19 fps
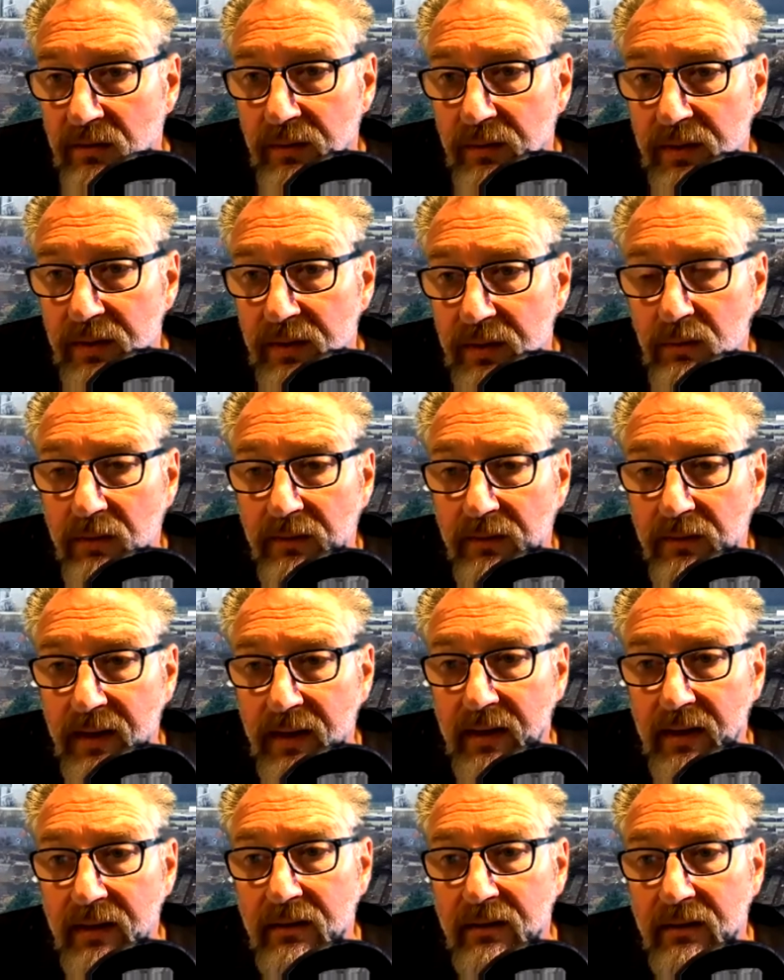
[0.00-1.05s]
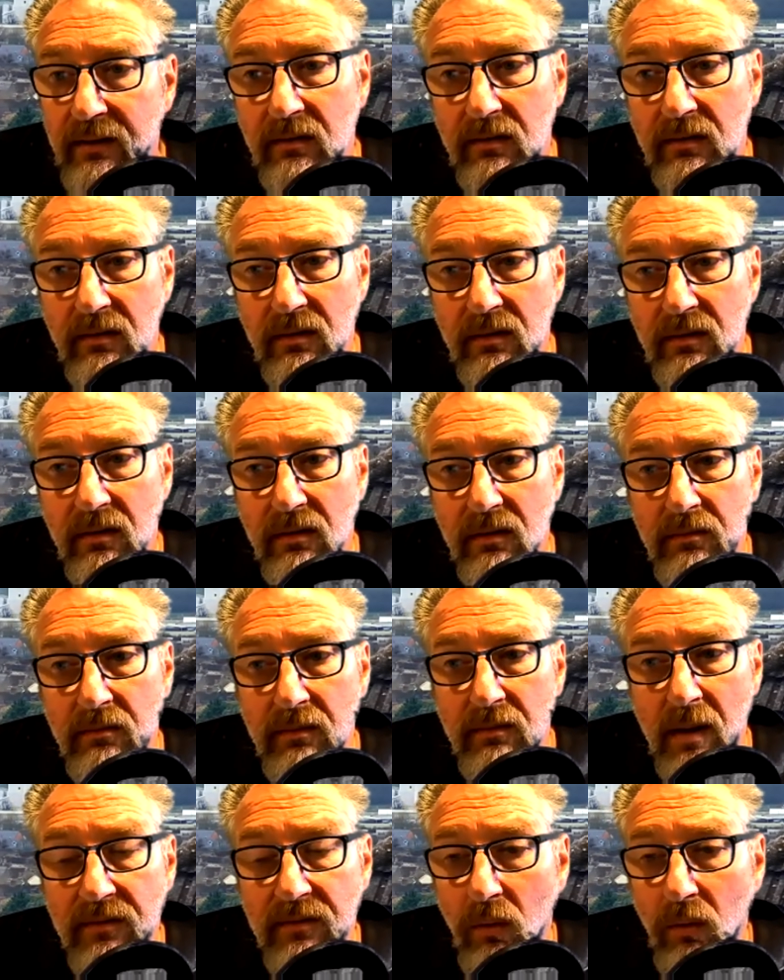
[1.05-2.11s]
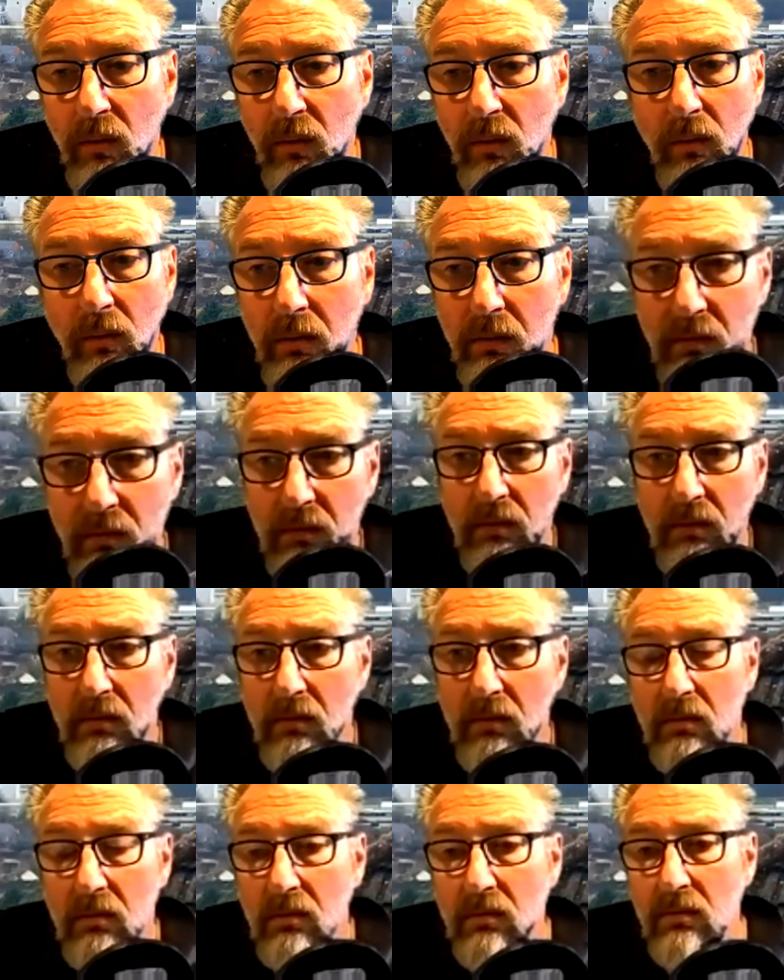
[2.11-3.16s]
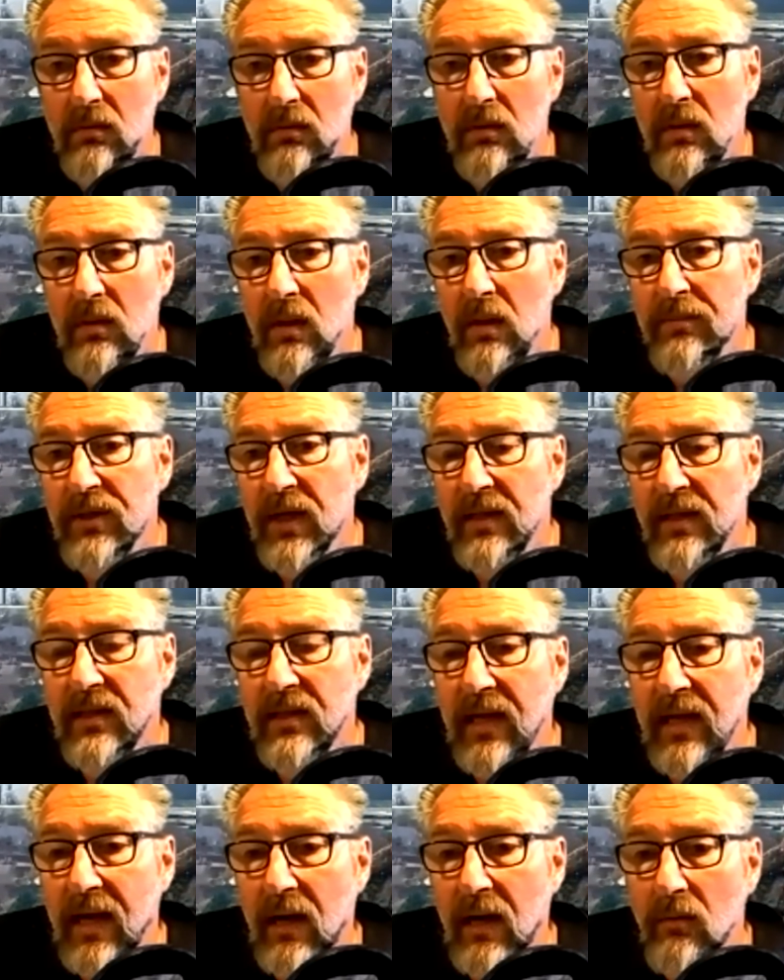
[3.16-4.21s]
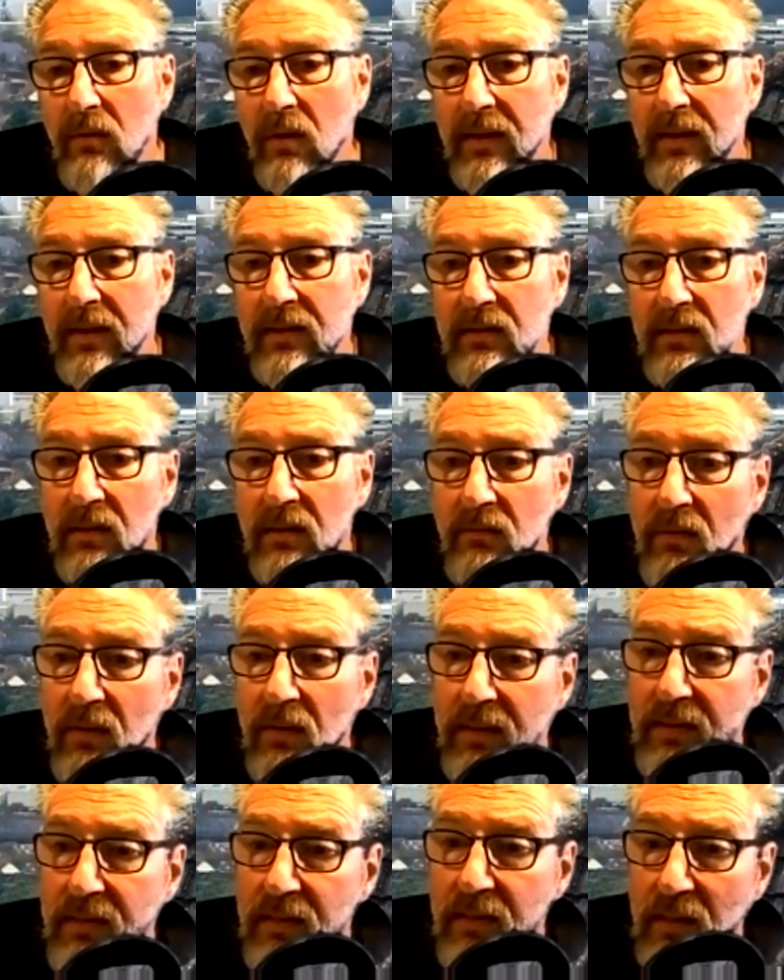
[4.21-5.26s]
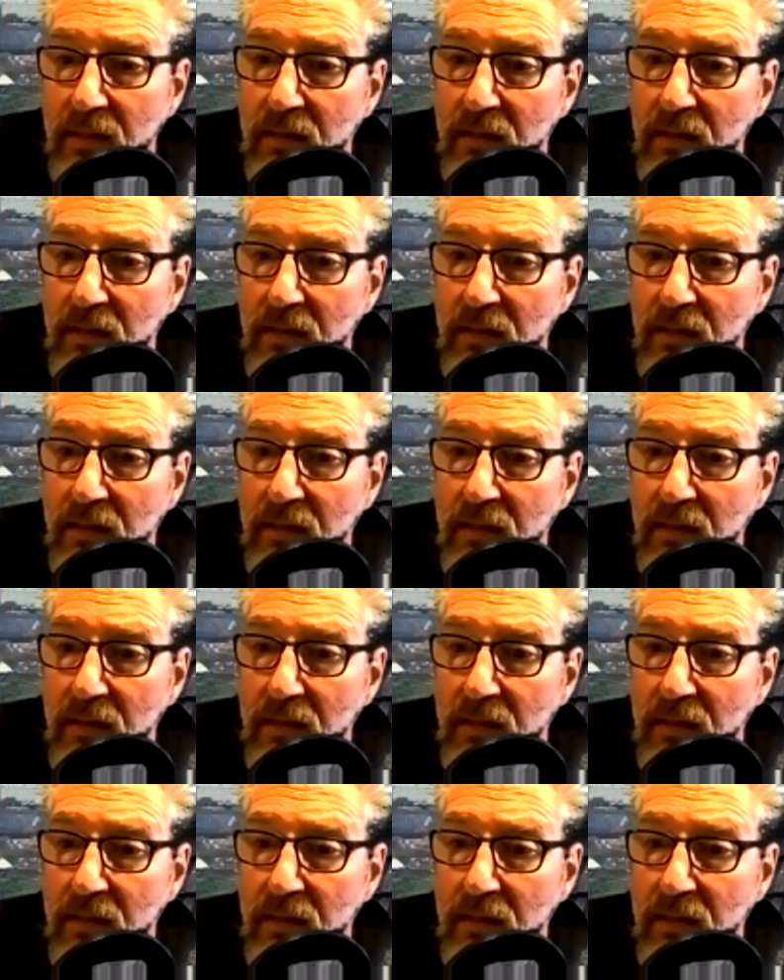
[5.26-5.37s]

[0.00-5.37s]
we've had members of all objecting outright and writing.